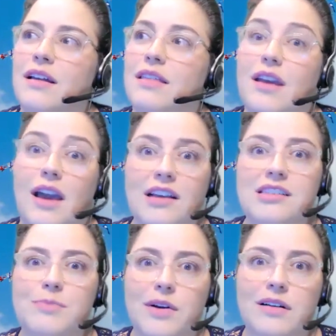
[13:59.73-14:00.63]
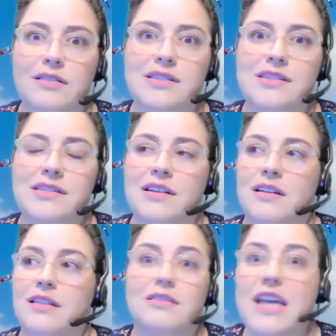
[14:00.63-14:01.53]
the experts,
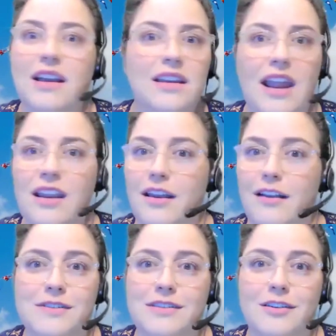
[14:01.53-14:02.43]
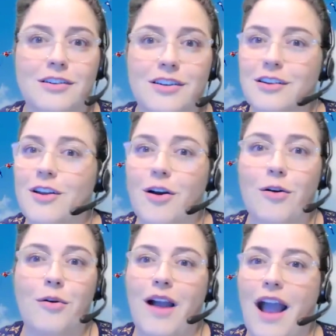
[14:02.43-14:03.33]
they're tech natives. They're
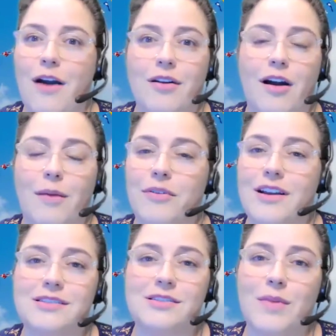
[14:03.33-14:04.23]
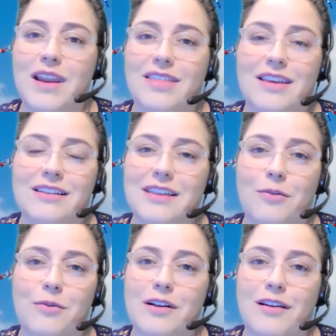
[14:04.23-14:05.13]
know how to operate so many things
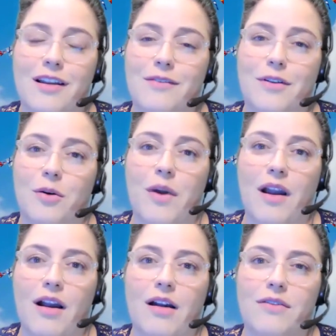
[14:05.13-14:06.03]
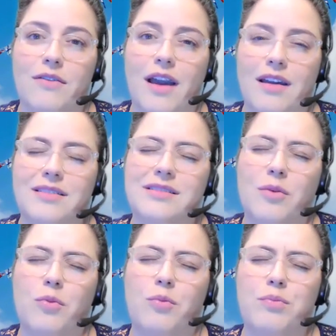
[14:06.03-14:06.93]
that we are not even aware of yet. It's
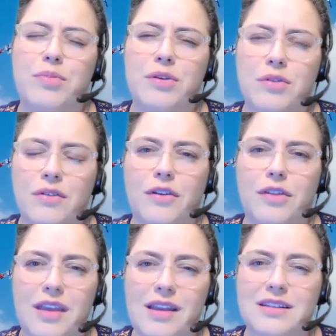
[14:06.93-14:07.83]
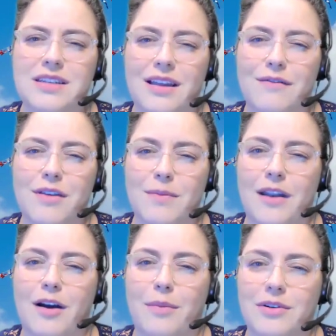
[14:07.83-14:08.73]
a beautiful thing to give them
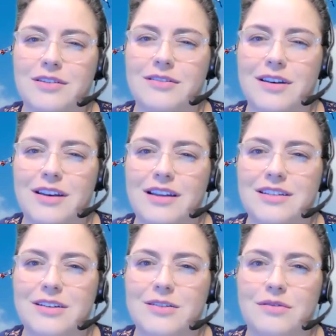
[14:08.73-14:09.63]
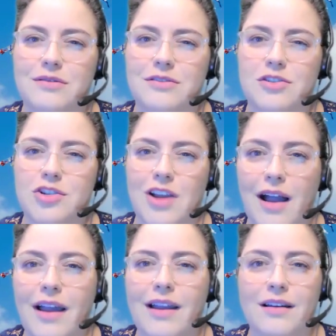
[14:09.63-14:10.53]
that opportunity to
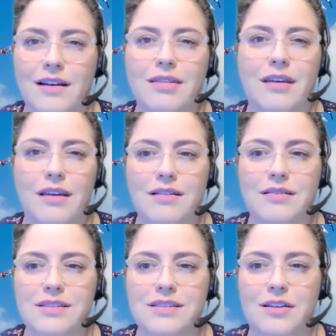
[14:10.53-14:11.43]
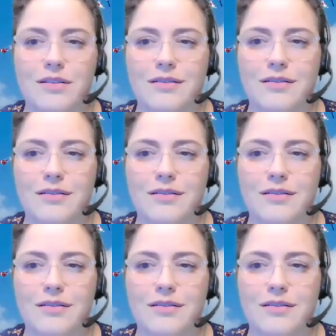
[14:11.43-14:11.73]
shine, I think. So,